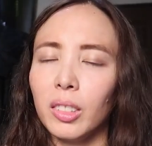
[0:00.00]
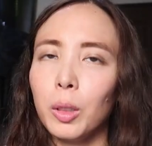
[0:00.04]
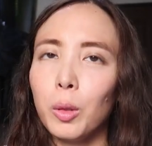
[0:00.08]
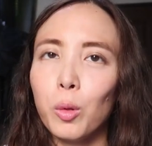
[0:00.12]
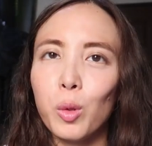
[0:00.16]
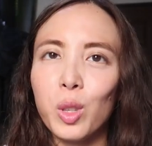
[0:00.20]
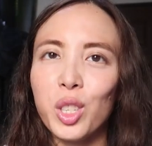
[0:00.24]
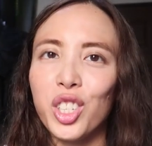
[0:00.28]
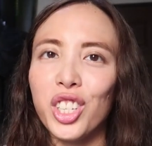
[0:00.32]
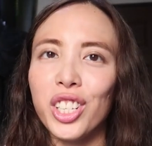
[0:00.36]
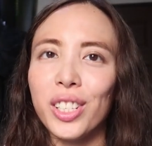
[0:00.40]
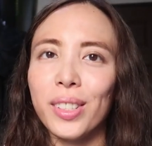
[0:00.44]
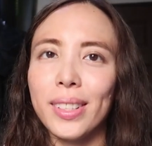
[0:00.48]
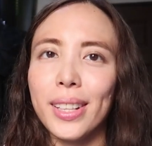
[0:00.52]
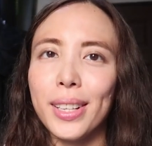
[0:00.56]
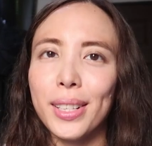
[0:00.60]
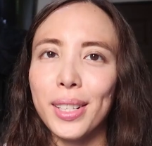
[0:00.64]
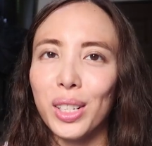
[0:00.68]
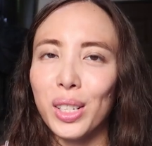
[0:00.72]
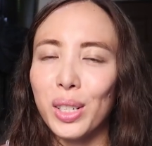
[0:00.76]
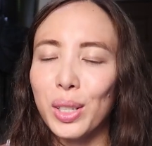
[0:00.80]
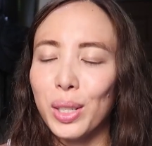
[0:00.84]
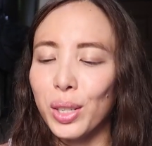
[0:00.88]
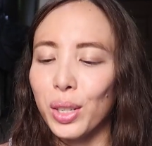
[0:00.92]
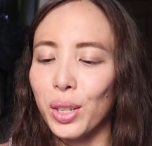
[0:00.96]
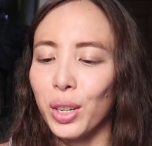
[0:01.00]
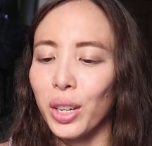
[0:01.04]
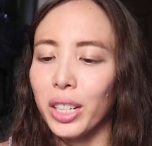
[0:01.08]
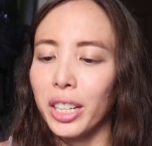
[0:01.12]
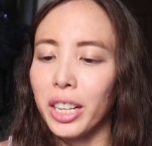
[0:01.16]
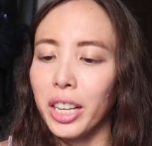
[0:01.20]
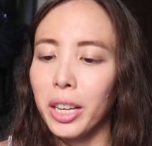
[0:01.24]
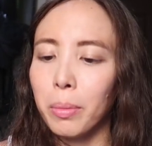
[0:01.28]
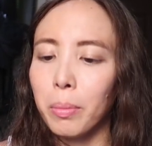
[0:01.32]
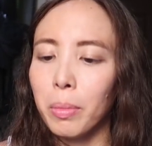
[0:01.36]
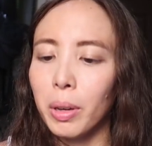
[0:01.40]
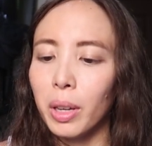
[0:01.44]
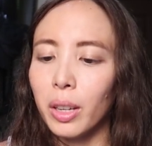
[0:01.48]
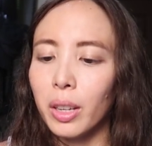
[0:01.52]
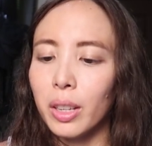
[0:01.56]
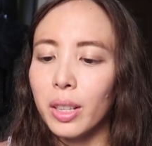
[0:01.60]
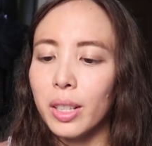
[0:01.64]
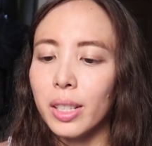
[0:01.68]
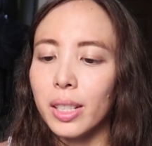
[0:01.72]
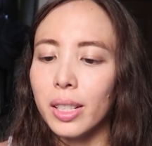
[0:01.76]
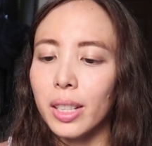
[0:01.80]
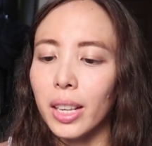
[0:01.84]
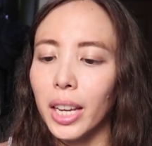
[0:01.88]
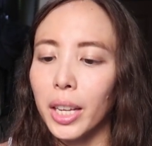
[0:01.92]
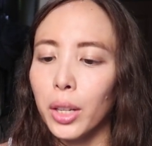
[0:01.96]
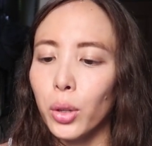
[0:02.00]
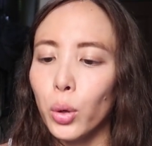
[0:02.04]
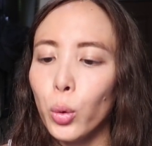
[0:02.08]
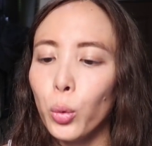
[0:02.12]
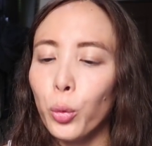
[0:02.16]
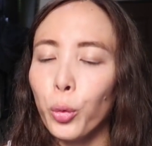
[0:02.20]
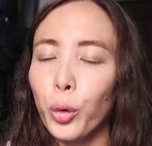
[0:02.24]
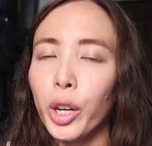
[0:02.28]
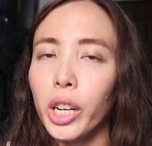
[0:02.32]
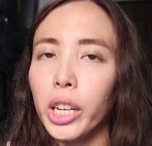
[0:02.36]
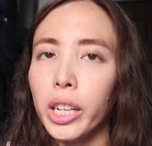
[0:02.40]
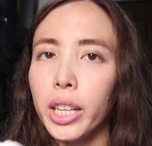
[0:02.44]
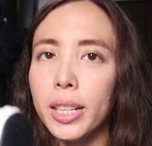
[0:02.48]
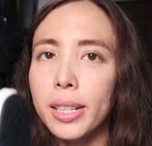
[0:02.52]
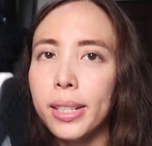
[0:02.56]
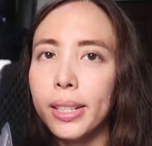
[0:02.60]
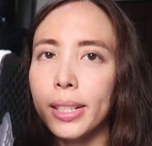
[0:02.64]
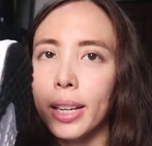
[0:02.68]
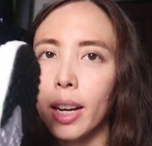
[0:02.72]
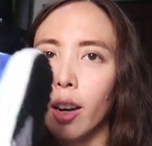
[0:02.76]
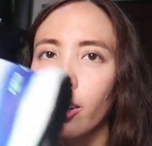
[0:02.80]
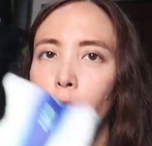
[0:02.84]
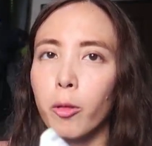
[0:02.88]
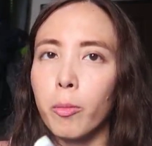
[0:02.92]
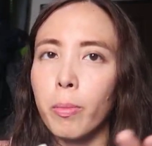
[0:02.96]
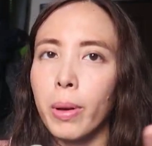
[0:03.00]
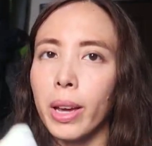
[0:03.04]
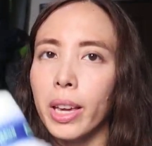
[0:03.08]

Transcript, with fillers: It was just disconcerting because I don't really scuff